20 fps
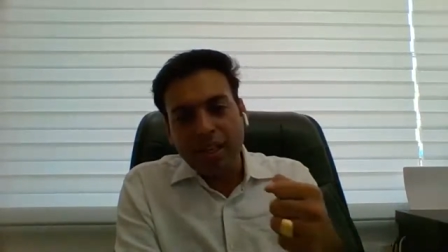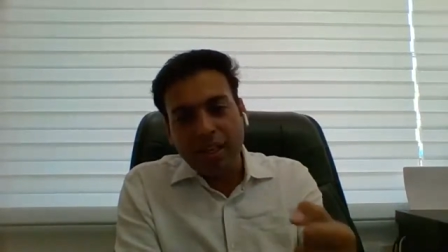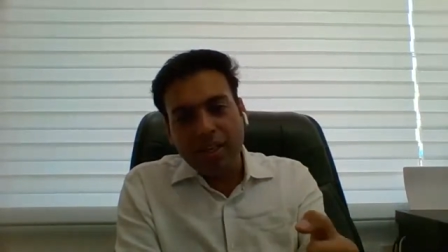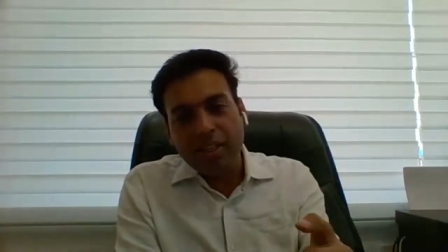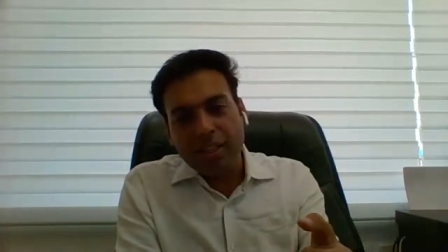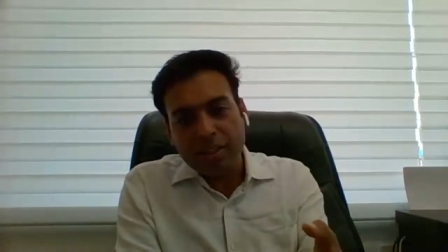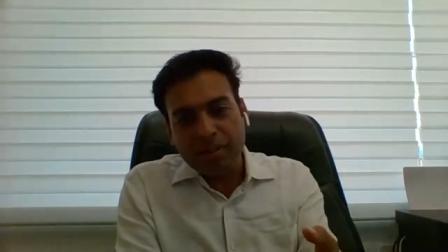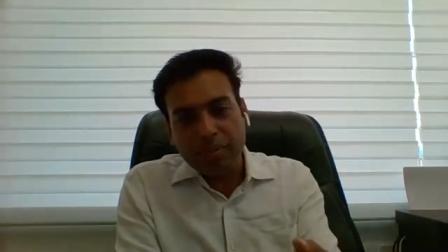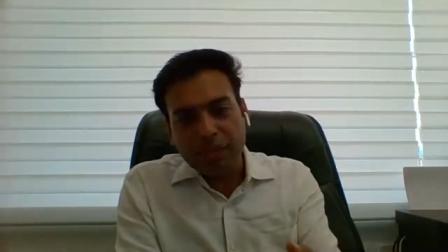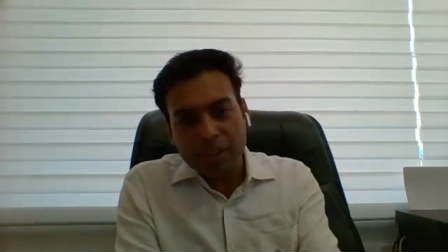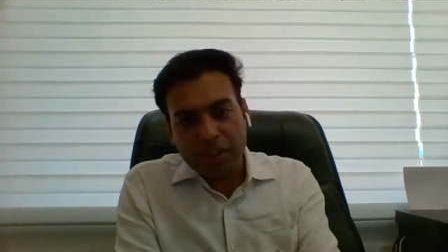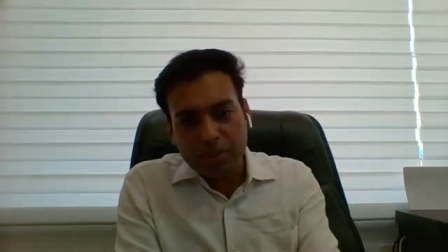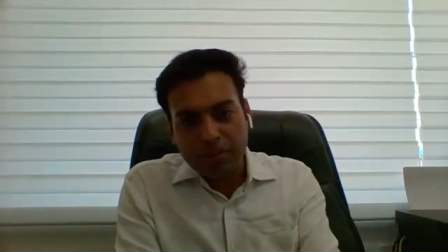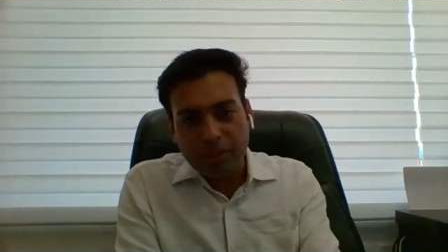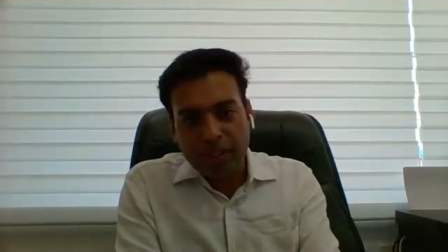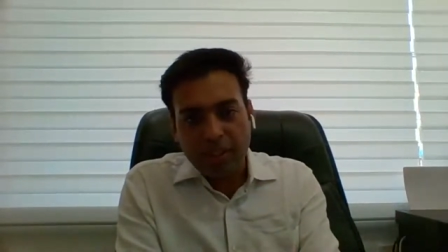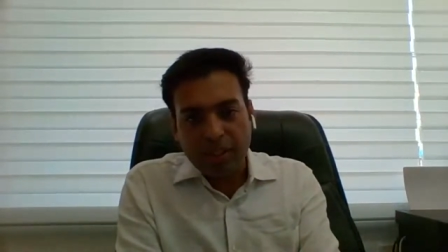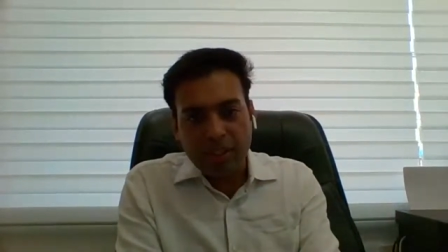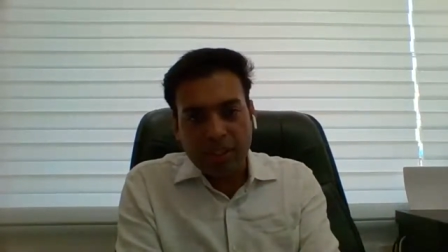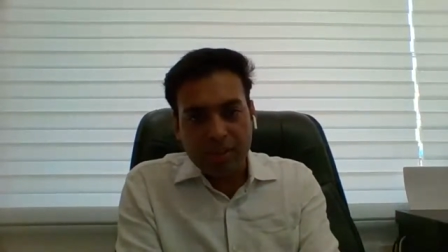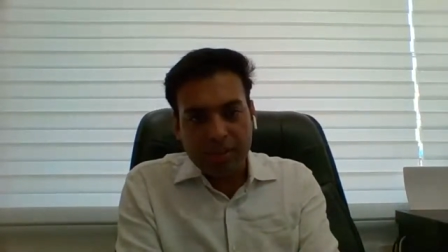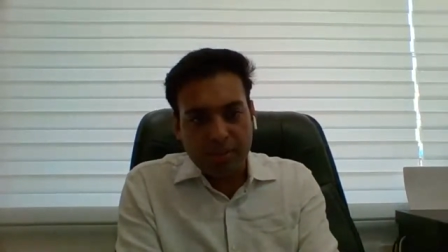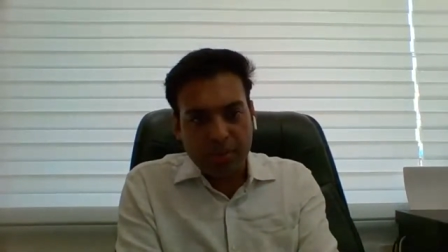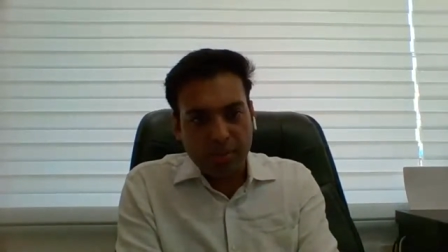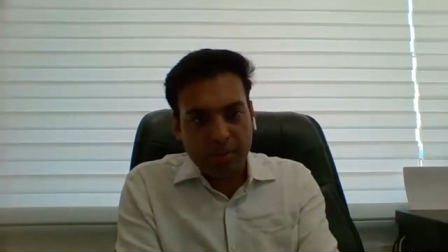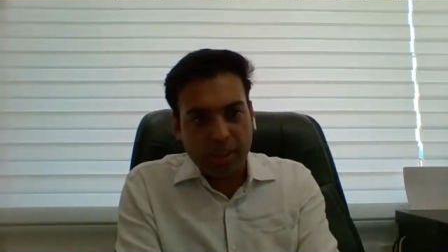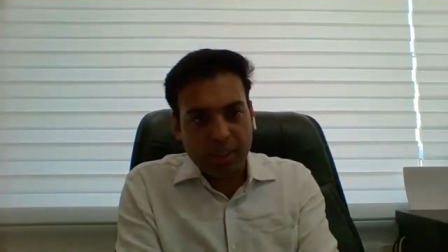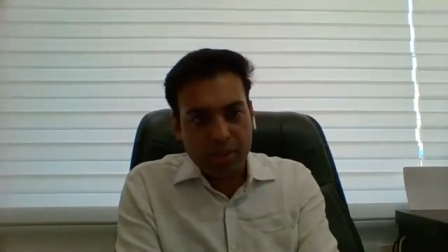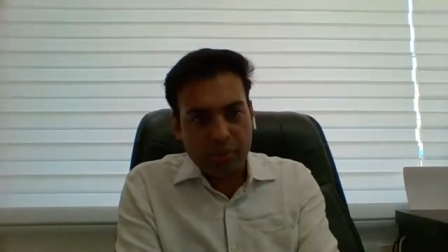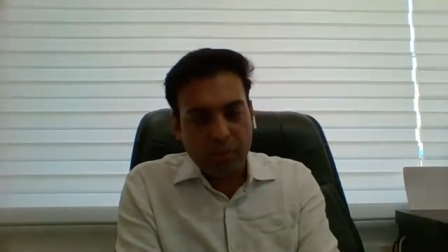and it must be really
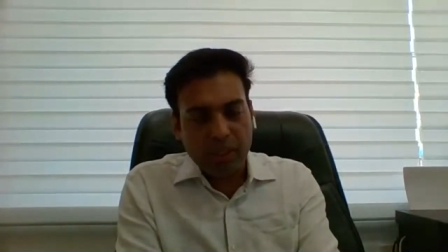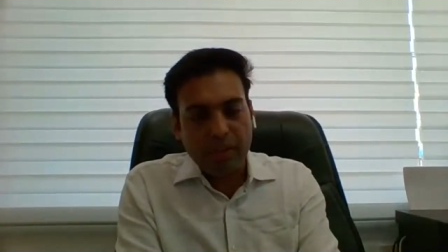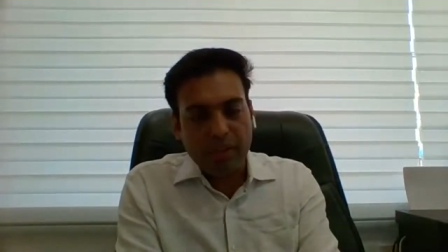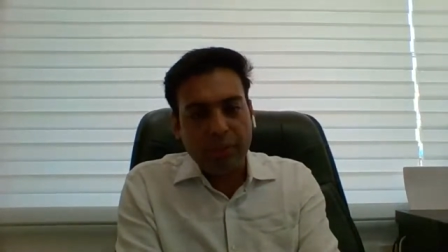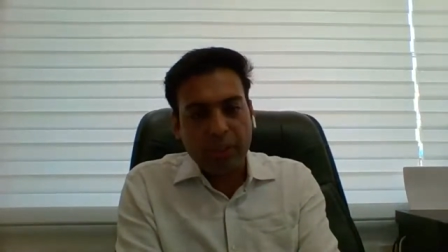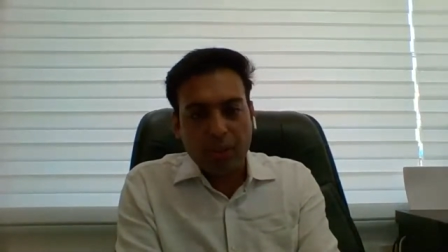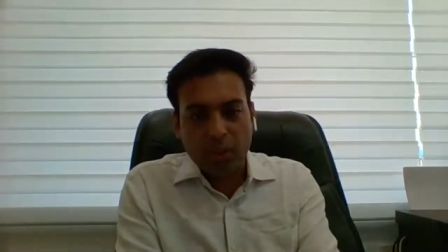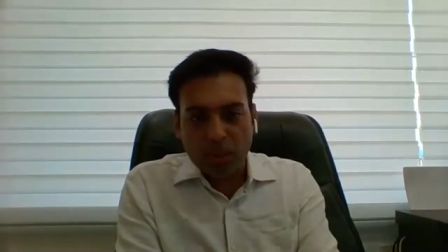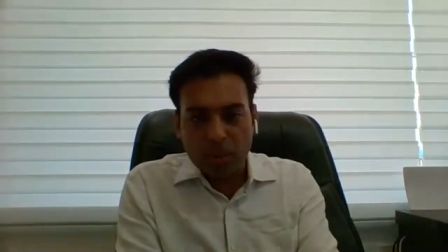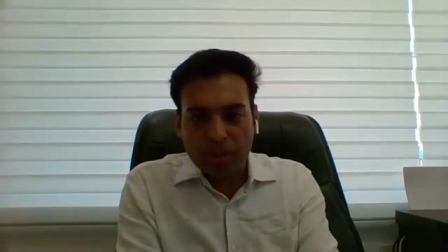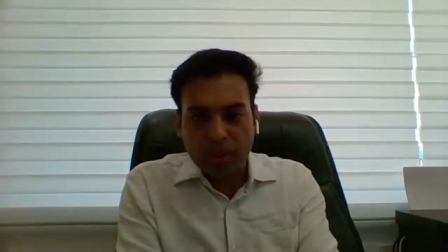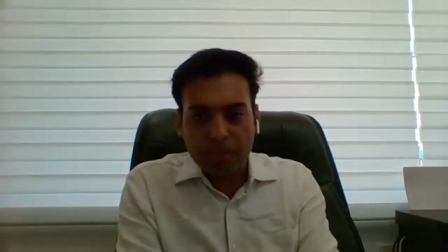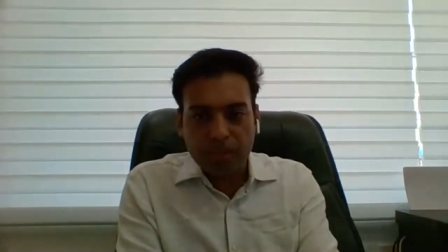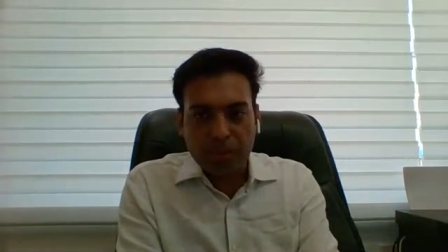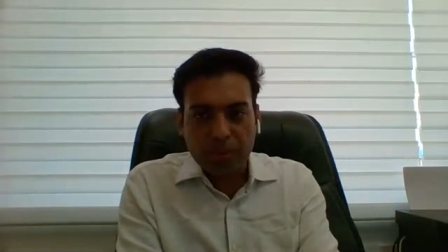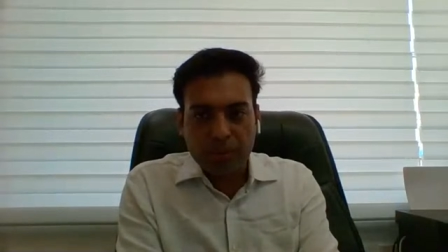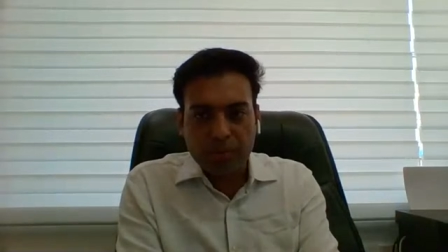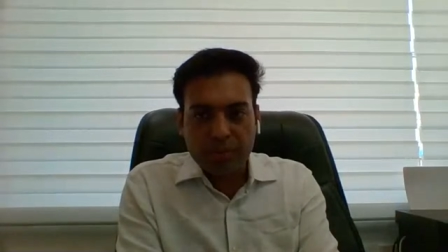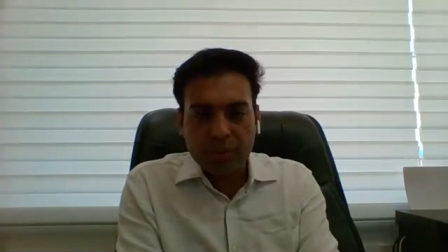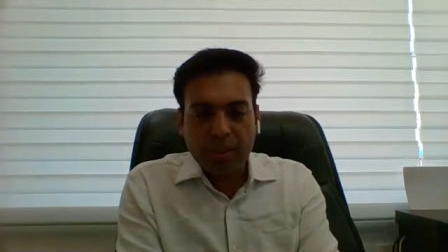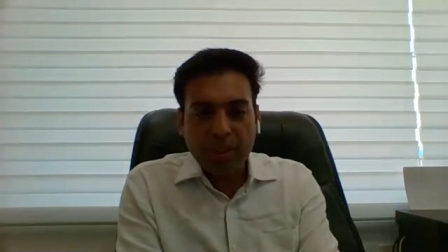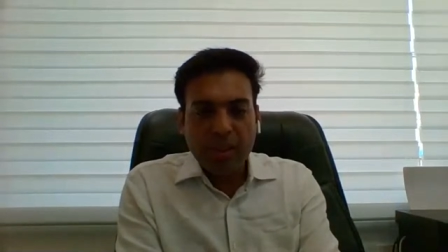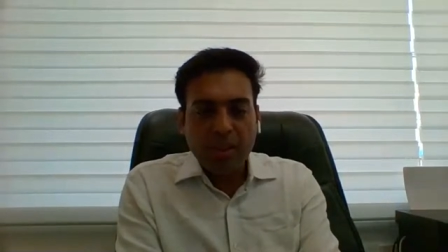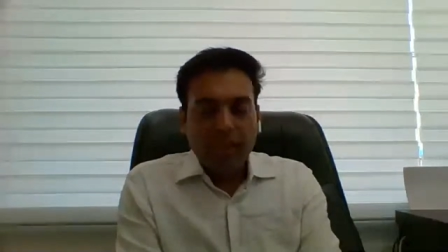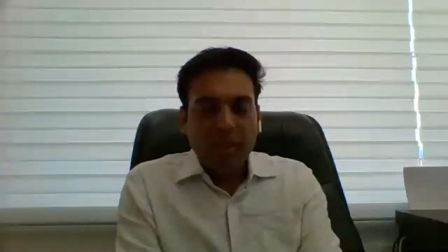strong as well with all the proofs.